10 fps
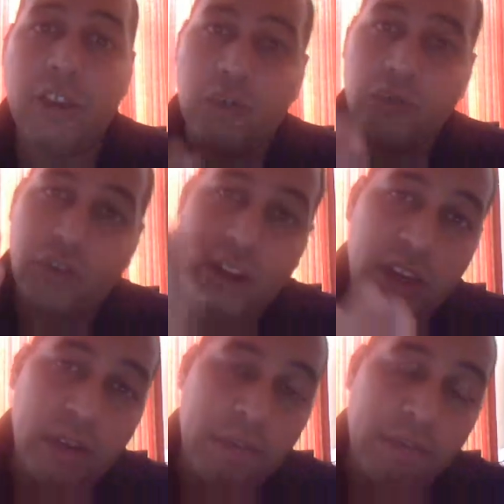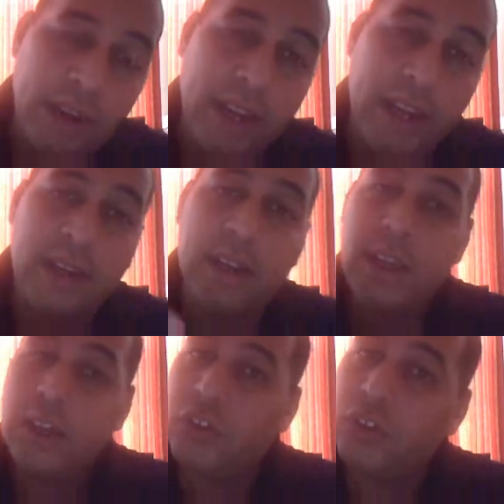You train your brain, you